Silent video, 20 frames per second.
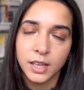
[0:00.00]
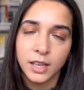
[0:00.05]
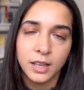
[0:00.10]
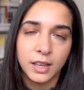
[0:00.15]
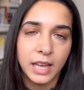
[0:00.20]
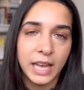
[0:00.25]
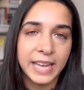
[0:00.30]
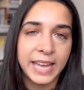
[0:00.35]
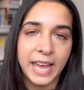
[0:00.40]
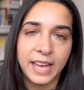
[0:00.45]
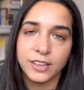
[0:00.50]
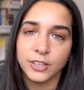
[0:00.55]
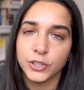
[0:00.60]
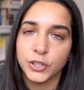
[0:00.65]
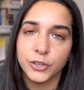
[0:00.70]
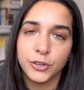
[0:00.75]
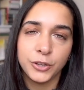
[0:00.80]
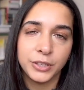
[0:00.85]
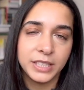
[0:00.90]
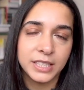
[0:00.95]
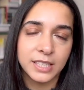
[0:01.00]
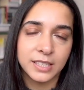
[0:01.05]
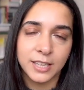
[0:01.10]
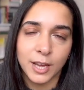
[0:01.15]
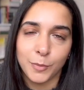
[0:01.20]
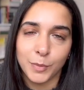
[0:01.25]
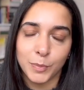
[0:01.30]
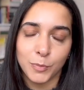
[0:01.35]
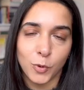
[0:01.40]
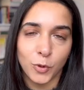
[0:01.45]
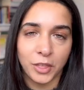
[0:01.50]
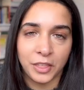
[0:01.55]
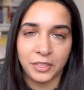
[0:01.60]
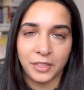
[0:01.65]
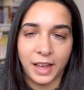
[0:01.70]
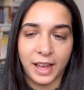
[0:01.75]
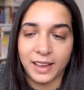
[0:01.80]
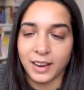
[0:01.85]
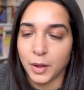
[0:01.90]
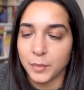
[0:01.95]
Again, you don't need to tell me more than
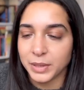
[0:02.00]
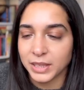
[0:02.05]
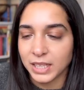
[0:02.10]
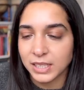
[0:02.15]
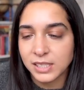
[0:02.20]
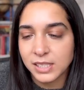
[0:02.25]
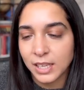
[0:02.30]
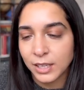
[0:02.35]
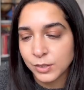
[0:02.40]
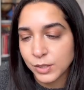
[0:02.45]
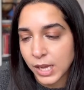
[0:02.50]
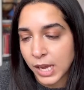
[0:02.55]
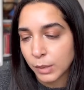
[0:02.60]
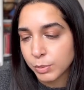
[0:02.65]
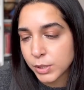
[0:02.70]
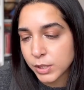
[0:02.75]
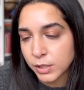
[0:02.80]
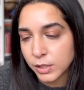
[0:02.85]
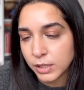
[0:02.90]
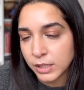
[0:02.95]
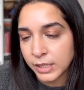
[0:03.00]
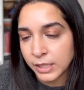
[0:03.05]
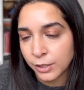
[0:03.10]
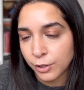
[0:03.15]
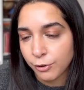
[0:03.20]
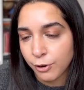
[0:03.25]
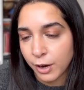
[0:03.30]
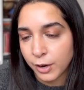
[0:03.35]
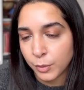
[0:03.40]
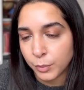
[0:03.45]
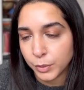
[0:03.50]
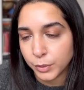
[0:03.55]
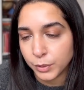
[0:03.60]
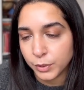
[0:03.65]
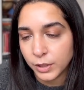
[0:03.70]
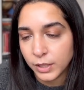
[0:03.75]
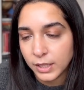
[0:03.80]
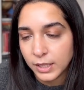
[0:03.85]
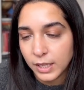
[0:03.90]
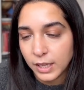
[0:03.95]
that. I mean, that sounds absolutely incredible.
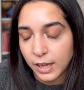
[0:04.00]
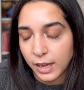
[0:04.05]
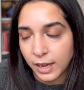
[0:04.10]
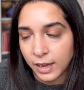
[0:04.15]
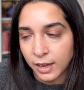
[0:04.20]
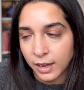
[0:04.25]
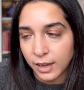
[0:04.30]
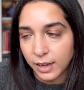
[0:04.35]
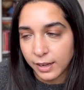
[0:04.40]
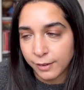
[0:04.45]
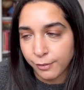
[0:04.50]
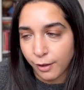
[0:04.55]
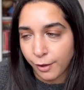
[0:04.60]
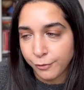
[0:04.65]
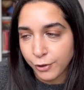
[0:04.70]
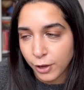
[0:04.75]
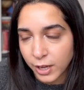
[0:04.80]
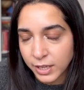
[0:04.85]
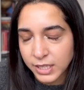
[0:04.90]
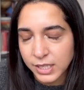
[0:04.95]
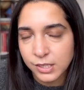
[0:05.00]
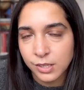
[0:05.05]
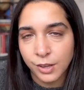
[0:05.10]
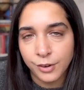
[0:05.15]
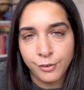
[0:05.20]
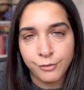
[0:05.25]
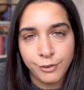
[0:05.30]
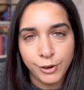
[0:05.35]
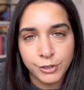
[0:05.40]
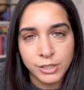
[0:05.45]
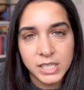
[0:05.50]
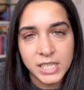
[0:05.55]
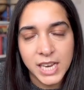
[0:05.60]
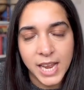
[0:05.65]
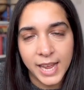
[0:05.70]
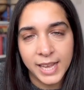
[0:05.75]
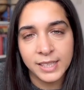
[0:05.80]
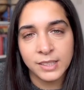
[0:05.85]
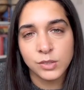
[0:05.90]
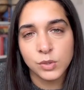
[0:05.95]
I've heard it's kind of very
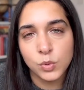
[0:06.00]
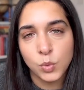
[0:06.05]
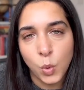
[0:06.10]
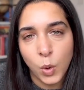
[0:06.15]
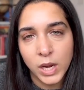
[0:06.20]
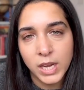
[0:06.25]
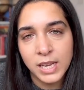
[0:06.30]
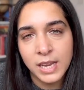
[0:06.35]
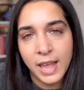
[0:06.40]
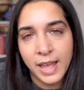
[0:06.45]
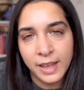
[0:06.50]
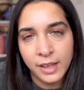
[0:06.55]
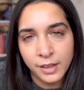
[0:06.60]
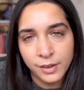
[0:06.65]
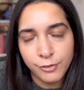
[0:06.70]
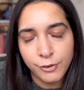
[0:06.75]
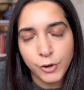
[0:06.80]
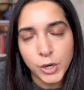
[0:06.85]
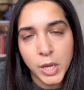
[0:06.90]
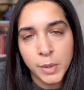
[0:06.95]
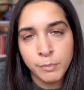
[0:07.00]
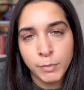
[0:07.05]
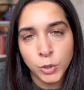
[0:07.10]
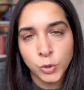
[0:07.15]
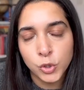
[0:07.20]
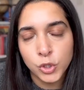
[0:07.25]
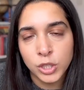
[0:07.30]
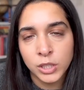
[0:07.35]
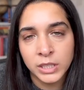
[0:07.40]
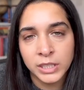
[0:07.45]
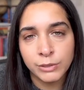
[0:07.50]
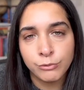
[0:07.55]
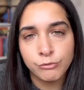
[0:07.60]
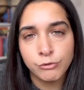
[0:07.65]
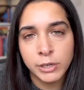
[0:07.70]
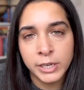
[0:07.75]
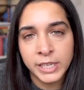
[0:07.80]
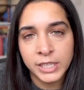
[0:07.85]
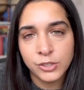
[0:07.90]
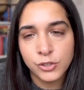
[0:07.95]
tense, quite layered, very emotionally
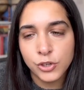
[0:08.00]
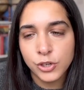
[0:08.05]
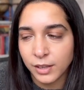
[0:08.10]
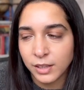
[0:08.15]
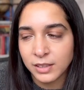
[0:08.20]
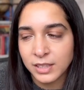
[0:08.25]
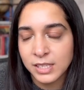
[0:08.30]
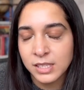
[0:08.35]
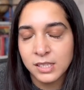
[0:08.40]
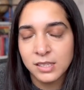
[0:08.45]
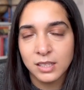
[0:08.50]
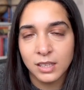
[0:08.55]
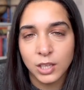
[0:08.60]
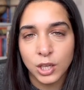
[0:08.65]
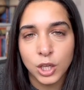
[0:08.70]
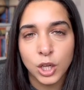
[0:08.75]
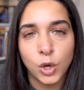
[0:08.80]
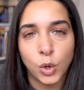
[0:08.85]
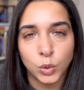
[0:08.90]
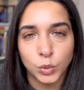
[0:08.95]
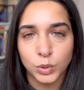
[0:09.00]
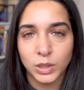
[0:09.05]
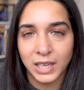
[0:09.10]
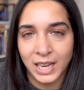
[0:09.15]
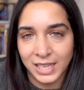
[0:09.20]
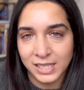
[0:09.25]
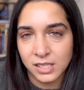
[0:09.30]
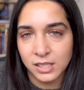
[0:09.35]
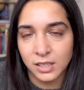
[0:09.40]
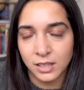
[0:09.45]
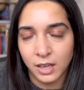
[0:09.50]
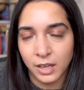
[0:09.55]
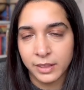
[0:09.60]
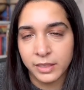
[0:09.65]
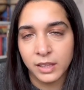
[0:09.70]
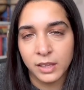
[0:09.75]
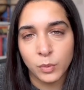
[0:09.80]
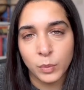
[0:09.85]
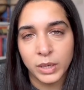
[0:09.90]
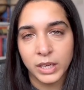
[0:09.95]
rich. This is a cult classic, I
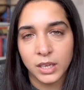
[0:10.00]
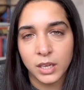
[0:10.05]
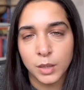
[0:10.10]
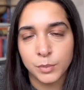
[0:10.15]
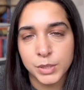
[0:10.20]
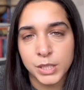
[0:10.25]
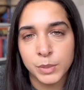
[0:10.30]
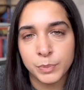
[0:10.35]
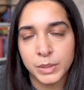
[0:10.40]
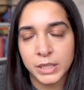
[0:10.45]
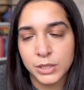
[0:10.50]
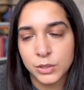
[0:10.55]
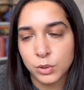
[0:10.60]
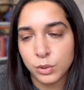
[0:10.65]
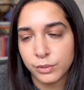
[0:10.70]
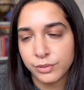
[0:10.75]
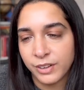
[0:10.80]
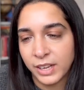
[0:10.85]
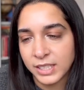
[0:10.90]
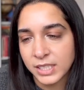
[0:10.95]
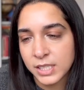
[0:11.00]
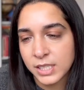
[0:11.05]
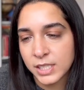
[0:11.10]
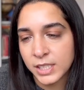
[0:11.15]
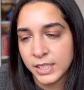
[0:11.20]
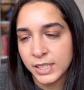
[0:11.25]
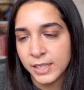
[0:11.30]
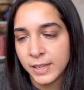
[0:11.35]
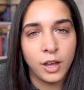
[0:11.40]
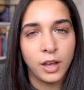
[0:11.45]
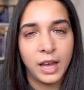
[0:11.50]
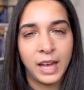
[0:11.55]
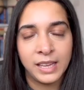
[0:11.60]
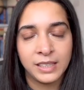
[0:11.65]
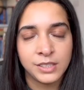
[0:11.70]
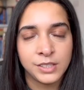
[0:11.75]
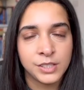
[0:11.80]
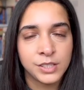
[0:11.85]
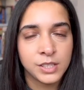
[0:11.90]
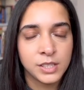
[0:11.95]
think, when it comes to political fantasy.
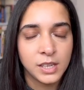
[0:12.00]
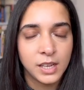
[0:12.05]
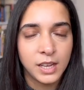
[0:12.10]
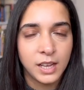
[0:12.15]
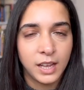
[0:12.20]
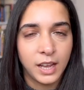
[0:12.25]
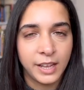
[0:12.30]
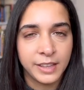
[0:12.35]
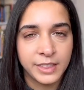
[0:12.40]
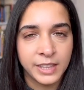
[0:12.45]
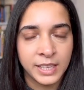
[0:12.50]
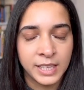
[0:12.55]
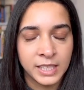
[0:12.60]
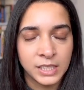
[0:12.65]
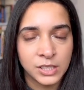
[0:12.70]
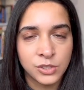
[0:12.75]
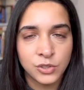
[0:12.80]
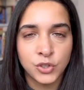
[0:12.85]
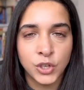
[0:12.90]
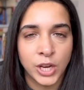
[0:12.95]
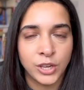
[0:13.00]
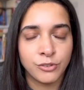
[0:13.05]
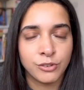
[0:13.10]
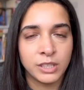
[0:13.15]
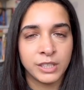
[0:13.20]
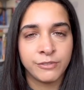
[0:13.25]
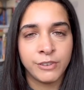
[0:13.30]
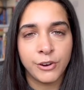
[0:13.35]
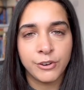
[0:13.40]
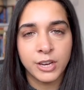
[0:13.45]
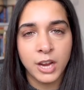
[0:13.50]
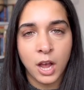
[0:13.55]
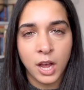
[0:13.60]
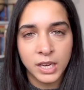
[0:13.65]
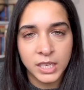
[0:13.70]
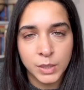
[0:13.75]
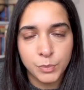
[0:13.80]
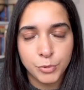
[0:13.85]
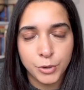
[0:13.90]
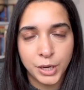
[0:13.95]
And I think it's generally very
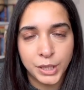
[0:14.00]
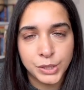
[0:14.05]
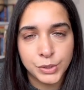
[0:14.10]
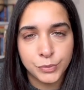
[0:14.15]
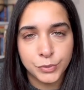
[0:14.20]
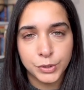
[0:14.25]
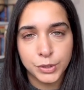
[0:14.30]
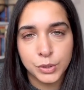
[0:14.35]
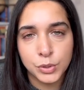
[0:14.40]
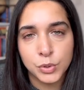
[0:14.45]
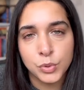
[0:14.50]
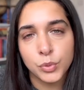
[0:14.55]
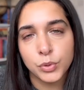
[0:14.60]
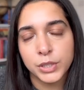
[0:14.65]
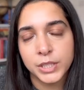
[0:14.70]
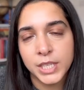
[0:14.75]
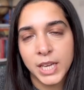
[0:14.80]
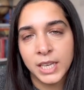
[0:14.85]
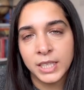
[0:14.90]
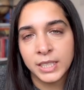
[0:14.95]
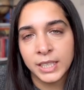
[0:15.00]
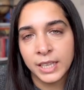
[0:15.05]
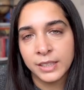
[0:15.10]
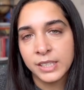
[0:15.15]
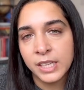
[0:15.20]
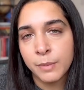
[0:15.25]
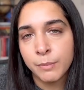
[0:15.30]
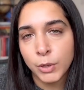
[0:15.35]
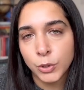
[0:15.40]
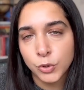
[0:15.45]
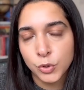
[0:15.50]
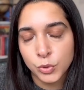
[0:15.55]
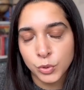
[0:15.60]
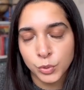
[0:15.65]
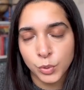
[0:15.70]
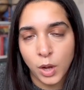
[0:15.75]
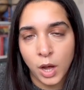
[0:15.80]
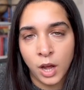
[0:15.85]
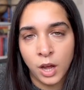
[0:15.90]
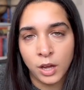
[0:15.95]
highly praised for its storytelling and the
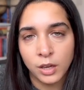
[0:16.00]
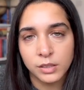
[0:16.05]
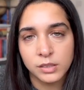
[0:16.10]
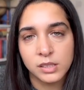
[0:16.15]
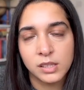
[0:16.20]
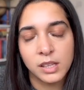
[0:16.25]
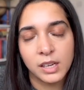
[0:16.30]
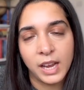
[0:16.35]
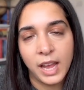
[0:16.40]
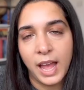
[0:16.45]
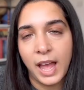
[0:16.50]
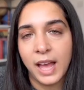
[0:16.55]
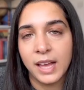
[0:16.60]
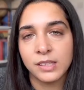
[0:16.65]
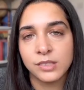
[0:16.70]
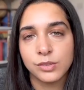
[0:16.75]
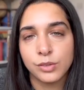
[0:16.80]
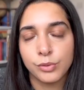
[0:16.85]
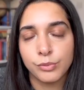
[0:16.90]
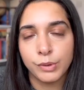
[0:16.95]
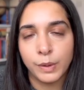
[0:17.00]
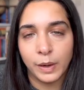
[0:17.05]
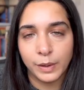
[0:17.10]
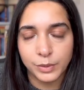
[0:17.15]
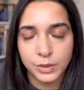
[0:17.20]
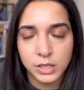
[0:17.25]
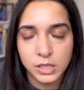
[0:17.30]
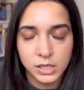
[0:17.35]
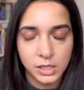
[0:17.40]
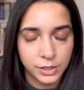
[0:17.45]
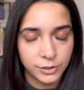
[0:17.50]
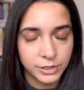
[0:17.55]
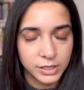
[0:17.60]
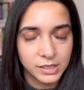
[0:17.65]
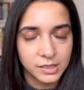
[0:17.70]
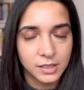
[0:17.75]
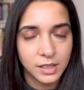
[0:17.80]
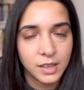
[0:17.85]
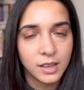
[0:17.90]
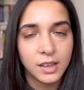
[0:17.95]
emotional arcs that it has throughout the
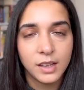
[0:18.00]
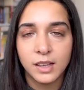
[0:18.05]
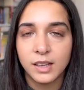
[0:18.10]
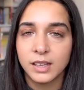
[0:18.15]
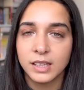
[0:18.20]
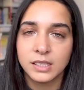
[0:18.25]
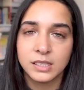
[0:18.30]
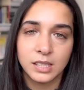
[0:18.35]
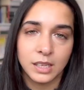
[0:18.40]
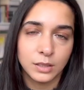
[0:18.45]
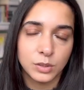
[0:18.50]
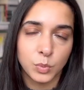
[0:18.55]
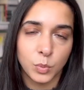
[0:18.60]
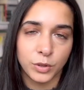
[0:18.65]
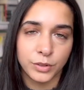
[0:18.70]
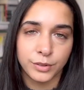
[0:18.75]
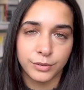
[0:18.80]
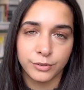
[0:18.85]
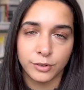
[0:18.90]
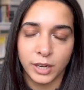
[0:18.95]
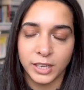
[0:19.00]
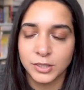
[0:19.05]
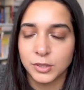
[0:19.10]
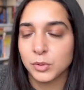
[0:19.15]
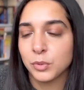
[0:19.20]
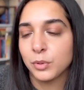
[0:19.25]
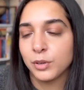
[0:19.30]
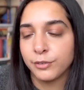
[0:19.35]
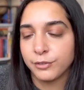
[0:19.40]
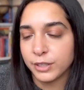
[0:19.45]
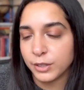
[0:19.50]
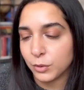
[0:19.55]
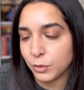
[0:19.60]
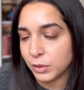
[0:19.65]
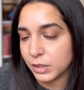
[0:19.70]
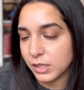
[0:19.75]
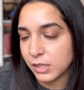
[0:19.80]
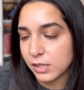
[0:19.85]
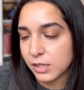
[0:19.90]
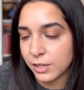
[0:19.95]
series. It sounds wonderful. I just want to read all
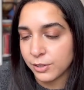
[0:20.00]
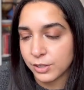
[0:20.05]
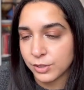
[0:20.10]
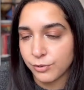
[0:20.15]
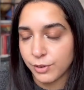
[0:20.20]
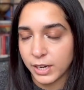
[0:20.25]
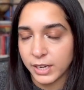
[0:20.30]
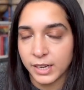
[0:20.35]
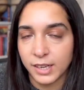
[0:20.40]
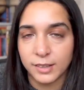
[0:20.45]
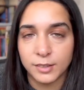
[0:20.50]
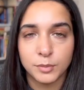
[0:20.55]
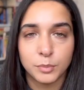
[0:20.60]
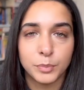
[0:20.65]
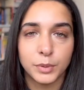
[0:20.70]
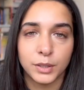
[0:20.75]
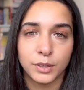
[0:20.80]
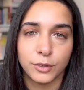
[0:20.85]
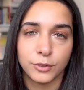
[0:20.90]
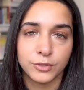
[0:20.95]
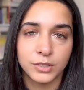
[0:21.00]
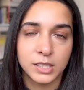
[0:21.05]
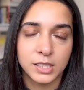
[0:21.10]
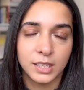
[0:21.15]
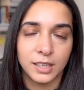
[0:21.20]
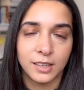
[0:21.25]
these series right now, but obviously I